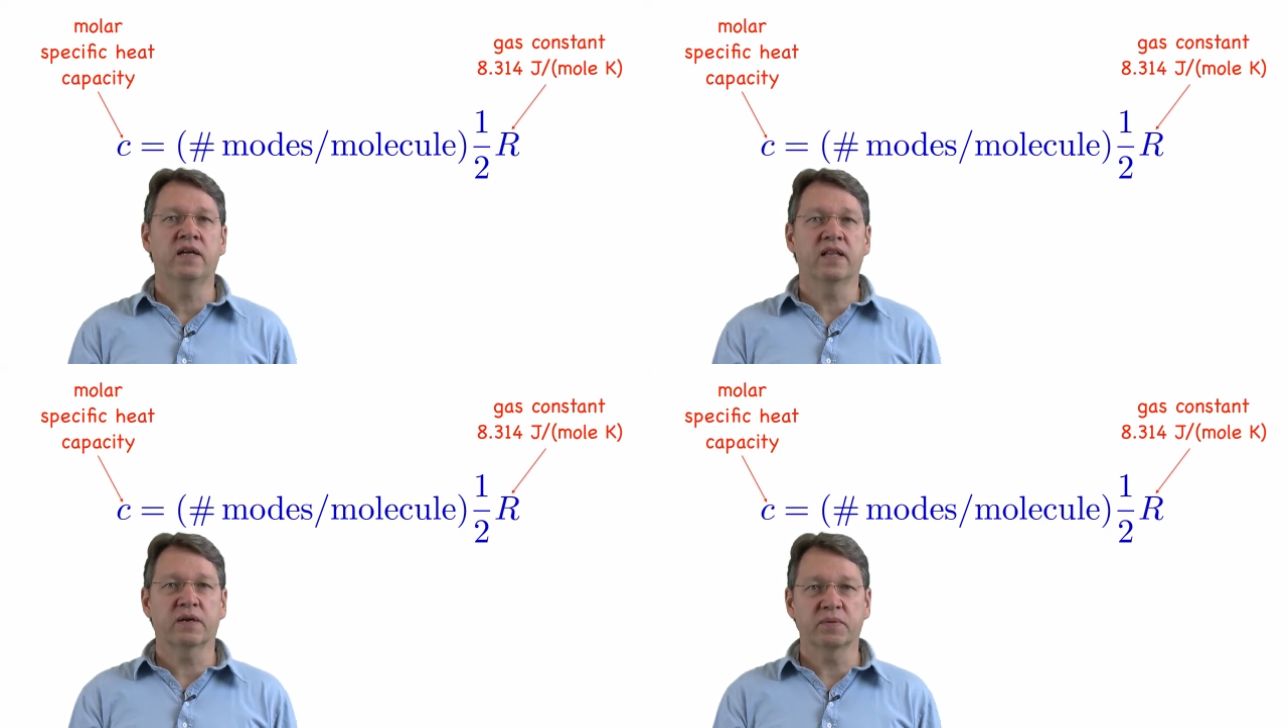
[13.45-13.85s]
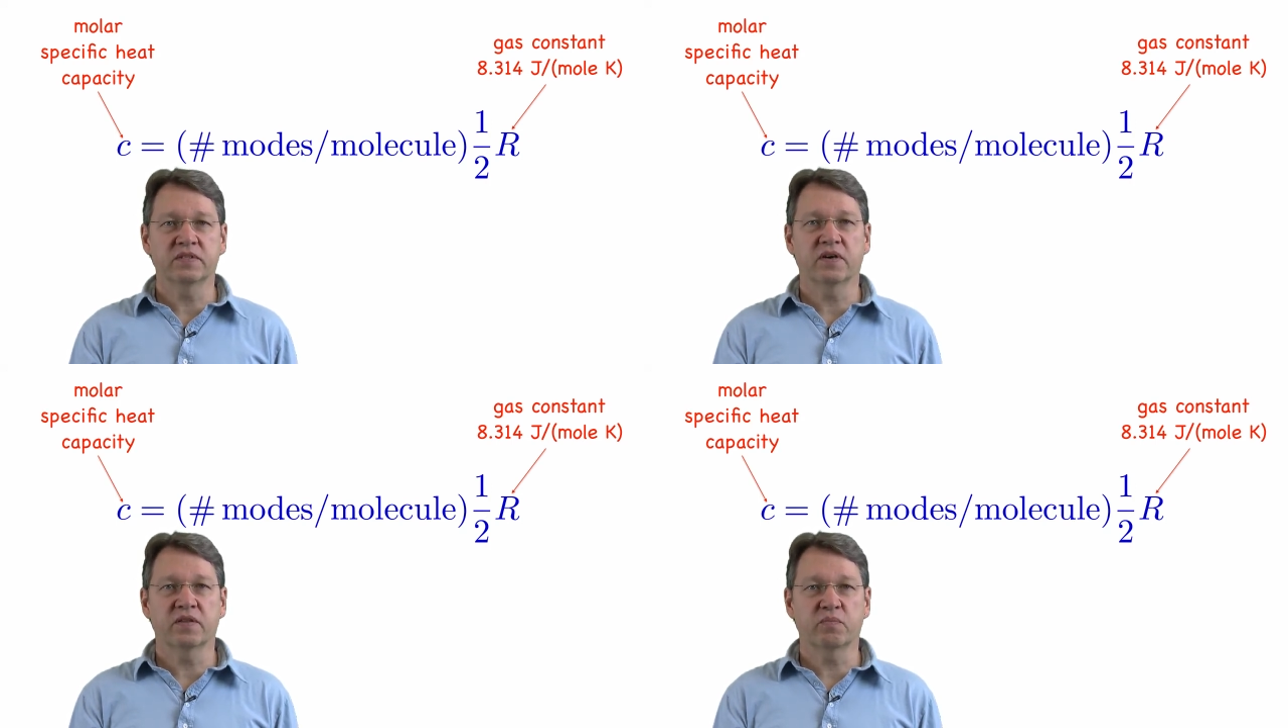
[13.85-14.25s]
like we
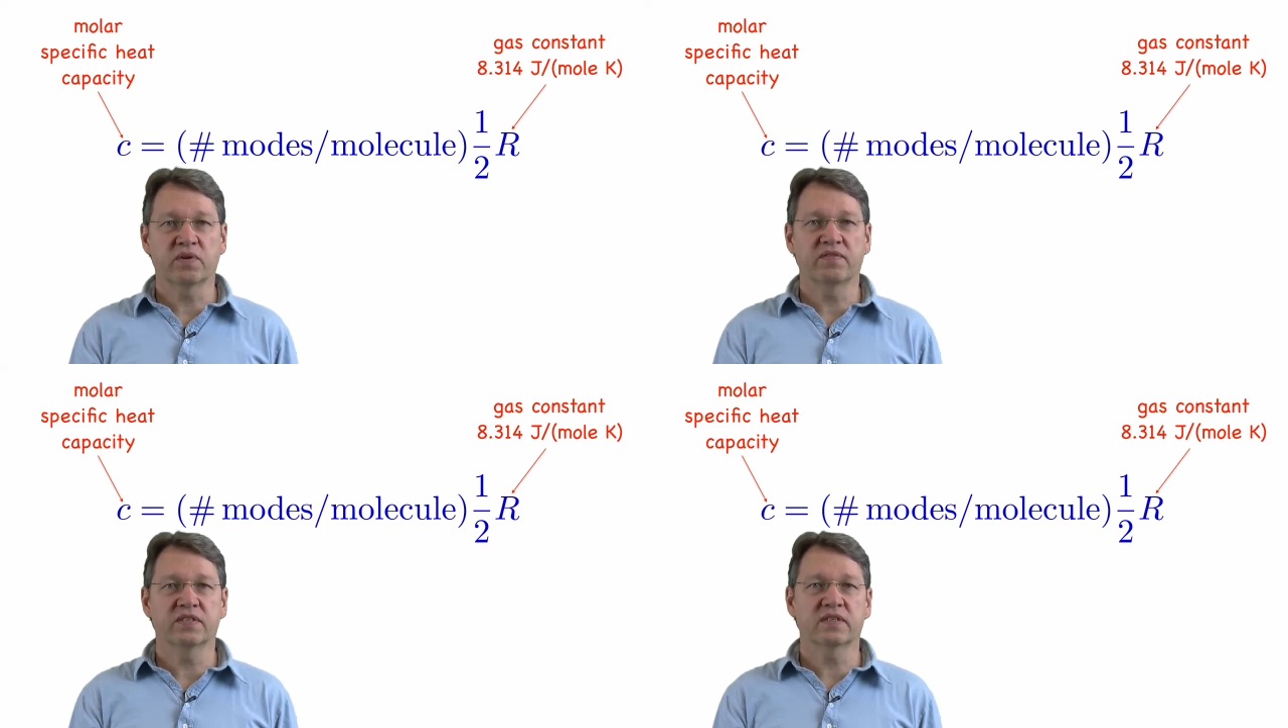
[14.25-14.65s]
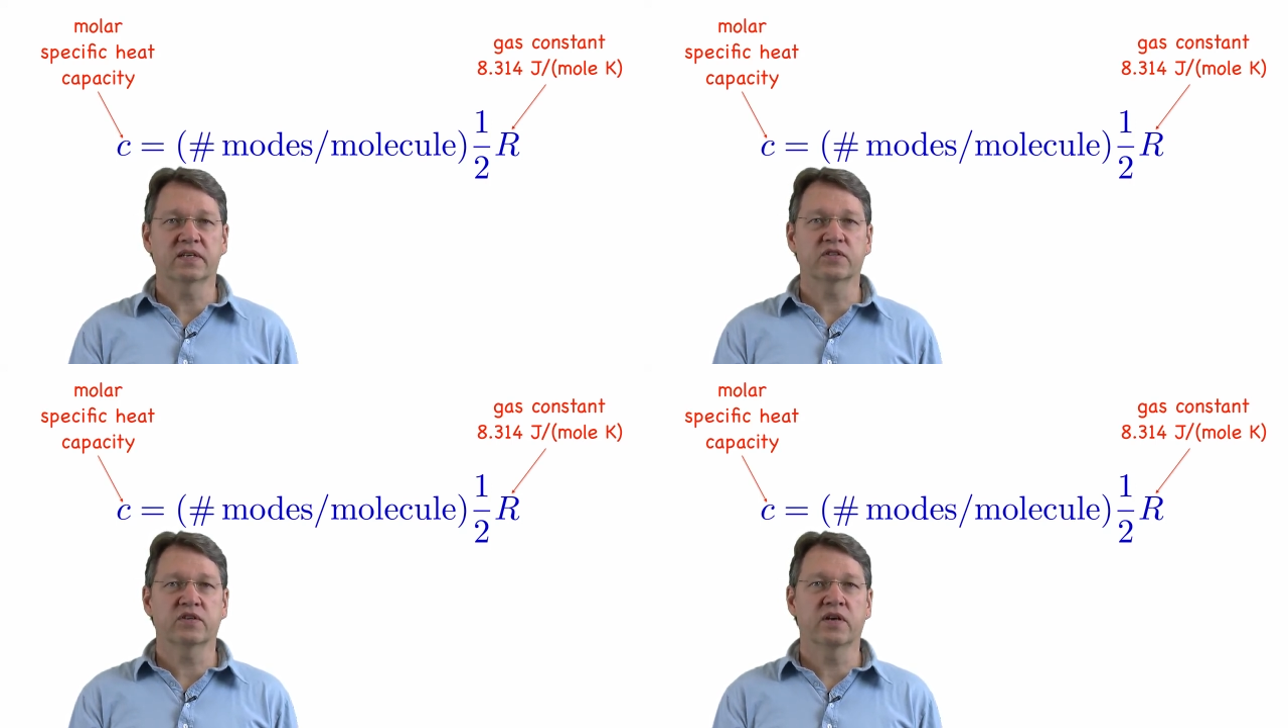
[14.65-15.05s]
saw in the previous
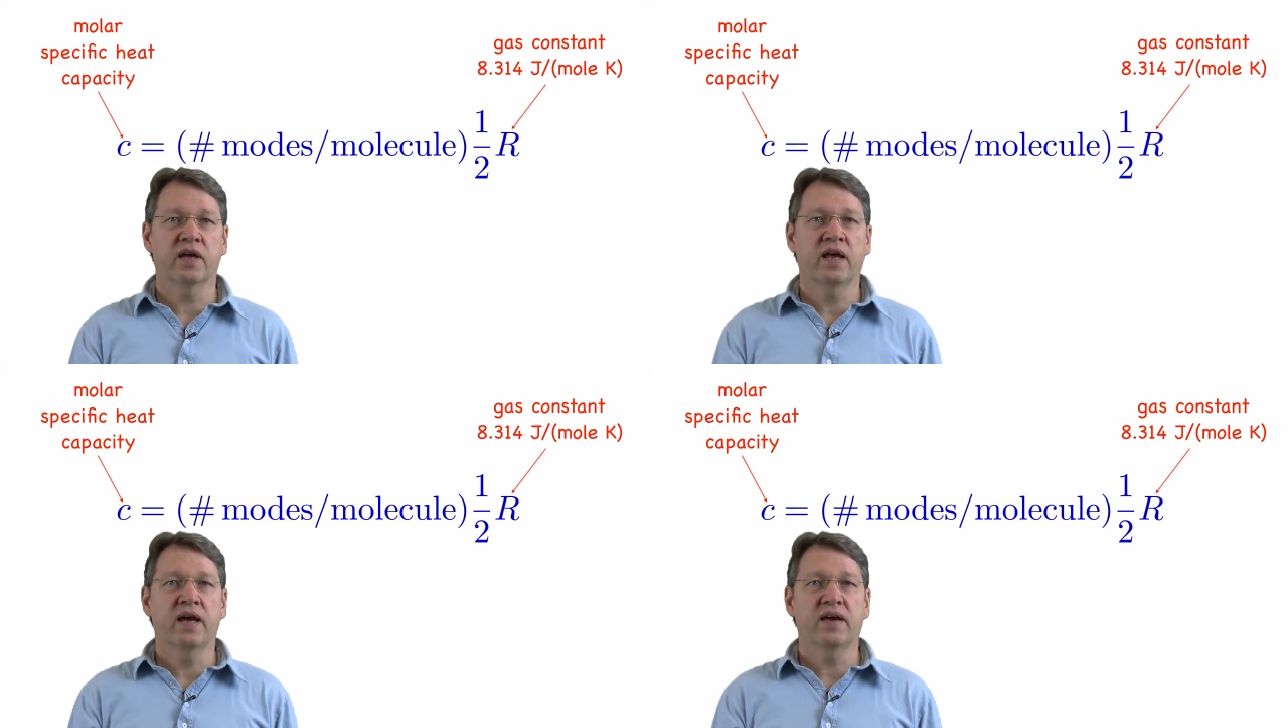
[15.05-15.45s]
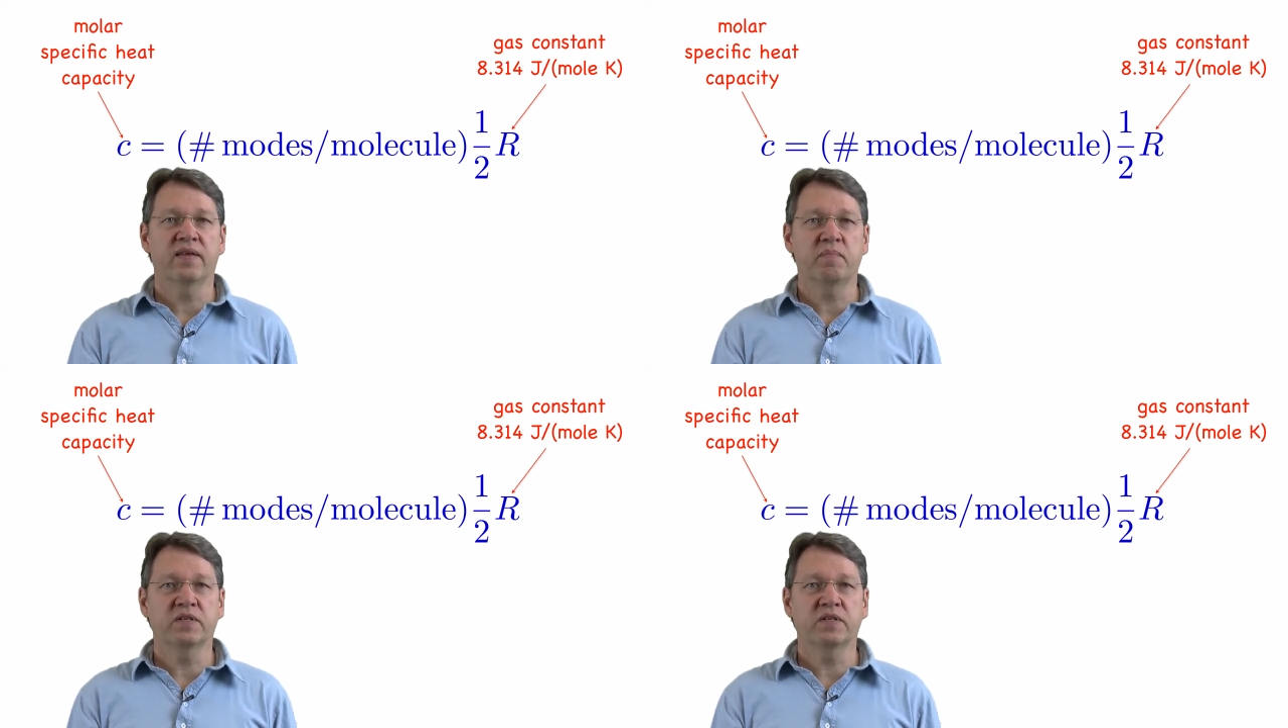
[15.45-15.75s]
lecture, and then